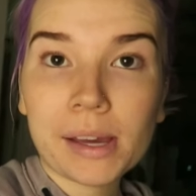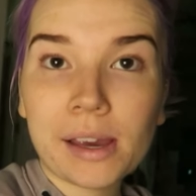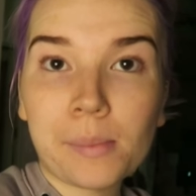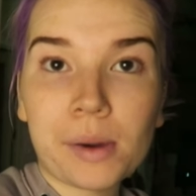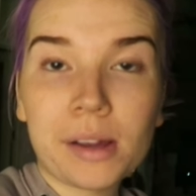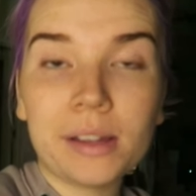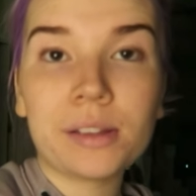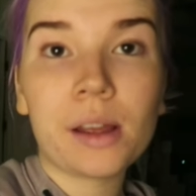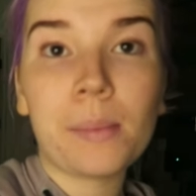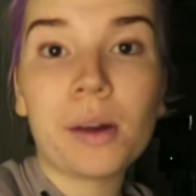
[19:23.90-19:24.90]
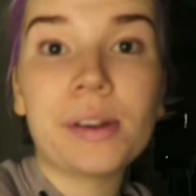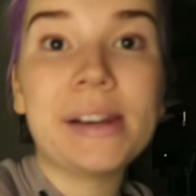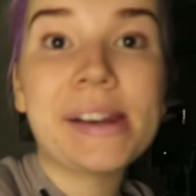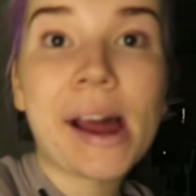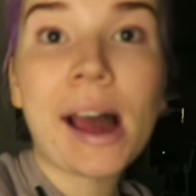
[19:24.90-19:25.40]
My camera is about to
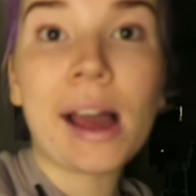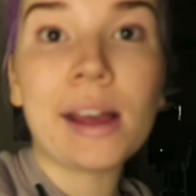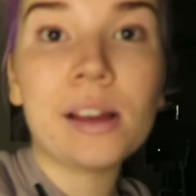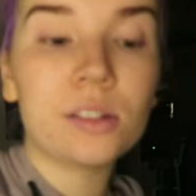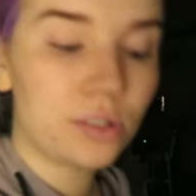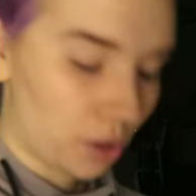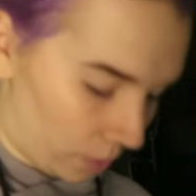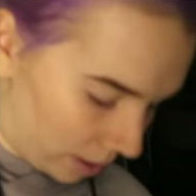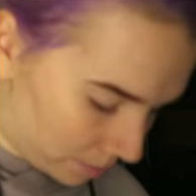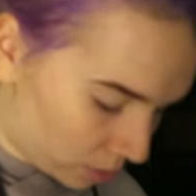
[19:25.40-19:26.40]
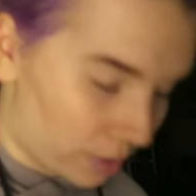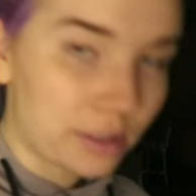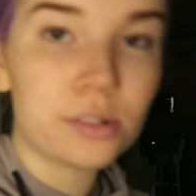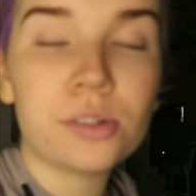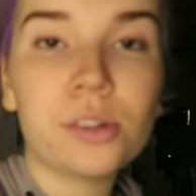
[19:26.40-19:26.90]
die so I'm
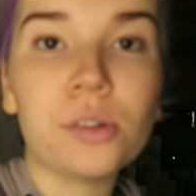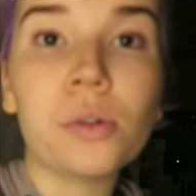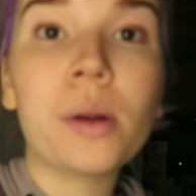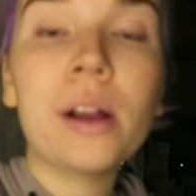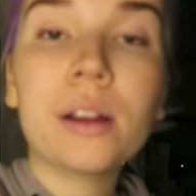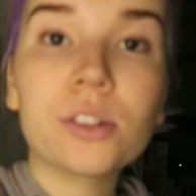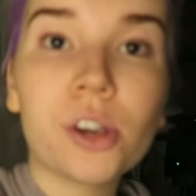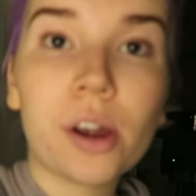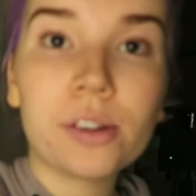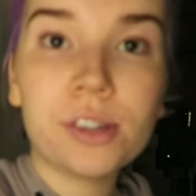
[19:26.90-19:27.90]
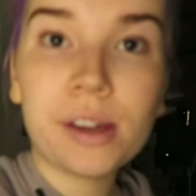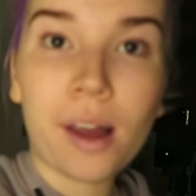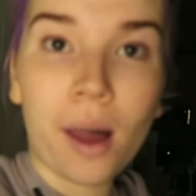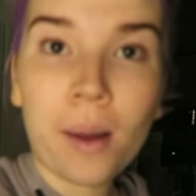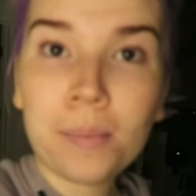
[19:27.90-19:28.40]
going to charge it
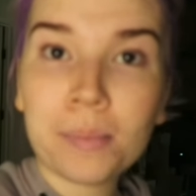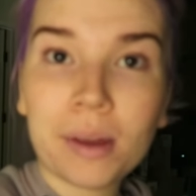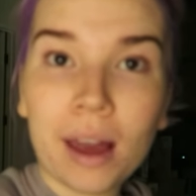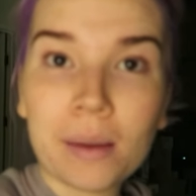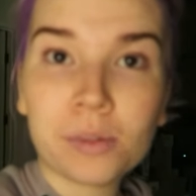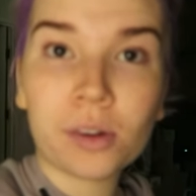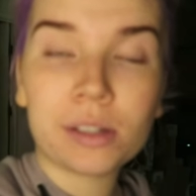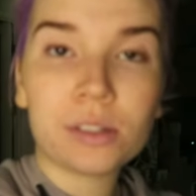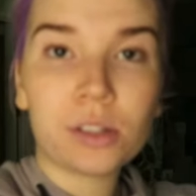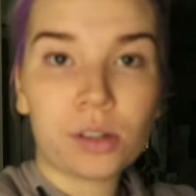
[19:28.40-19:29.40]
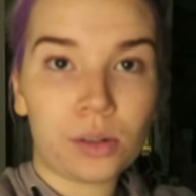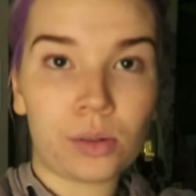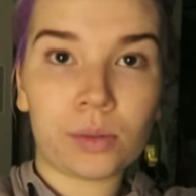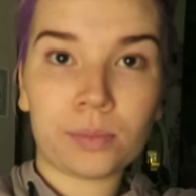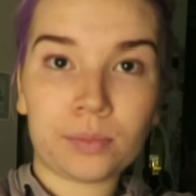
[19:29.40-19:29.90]
up. I'm going
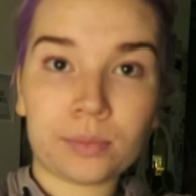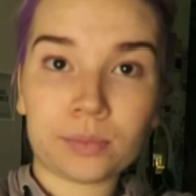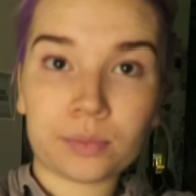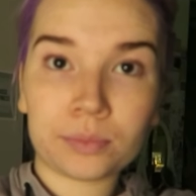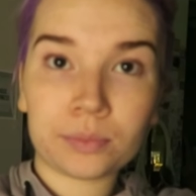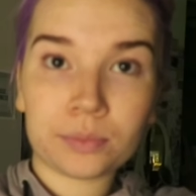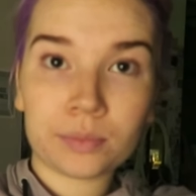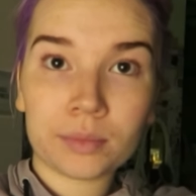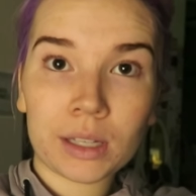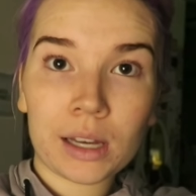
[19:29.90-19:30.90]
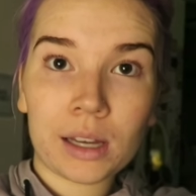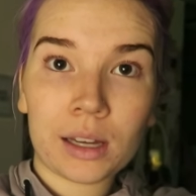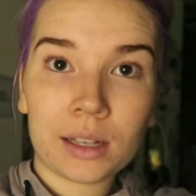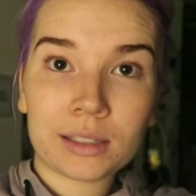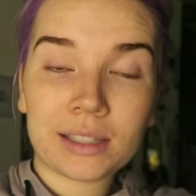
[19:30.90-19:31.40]
to
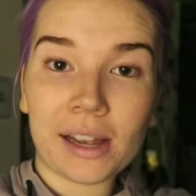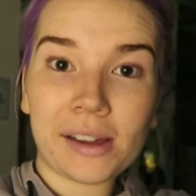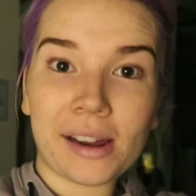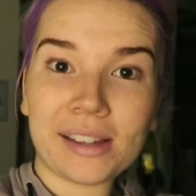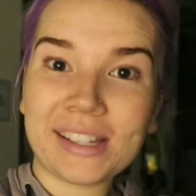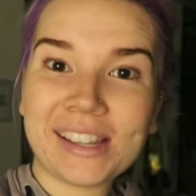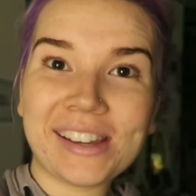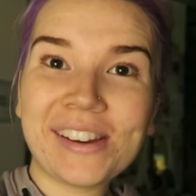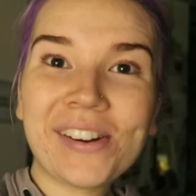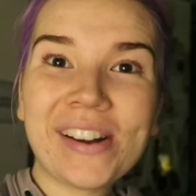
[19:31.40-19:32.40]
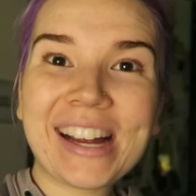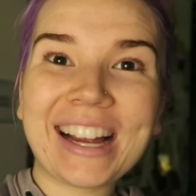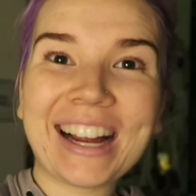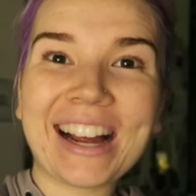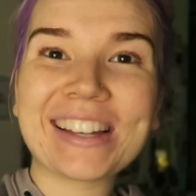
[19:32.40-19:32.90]
say goodnight to you
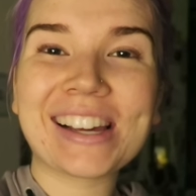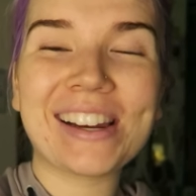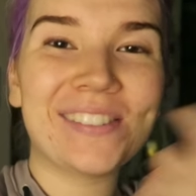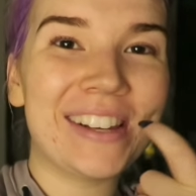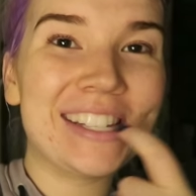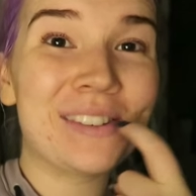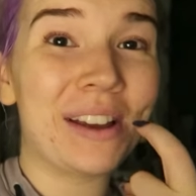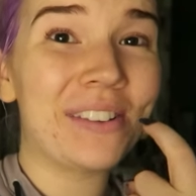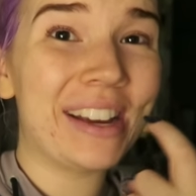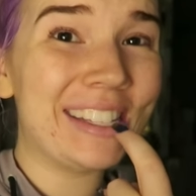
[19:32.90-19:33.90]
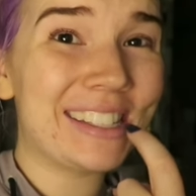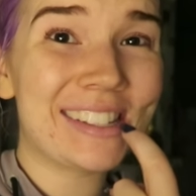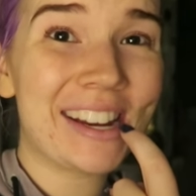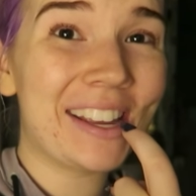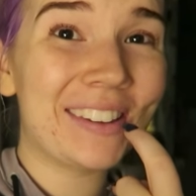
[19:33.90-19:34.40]
I'm gonna finish my white
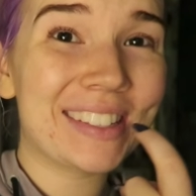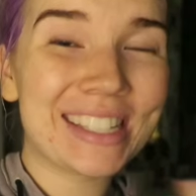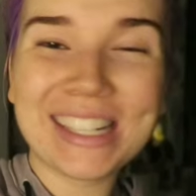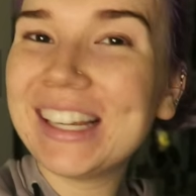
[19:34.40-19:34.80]
strips